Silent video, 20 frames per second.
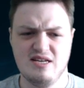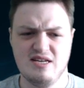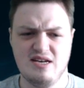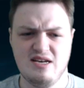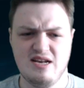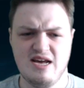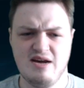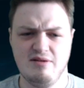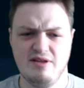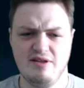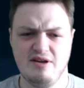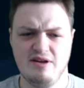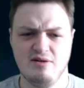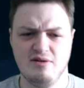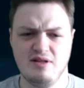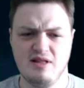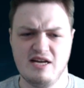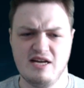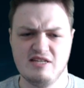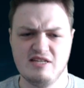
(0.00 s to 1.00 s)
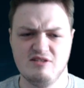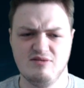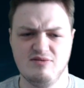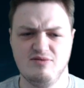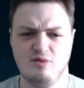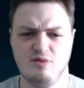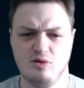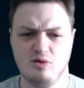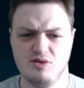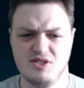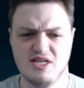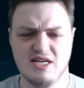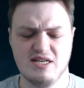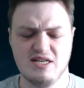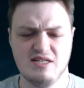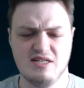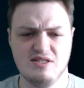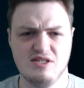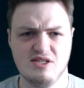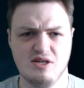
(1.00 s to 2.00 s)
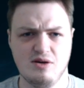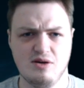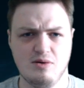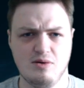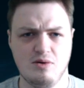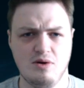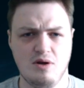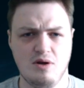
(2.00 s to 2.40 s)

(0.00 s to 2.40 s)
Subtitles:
and now they only last for 4 seconds. So,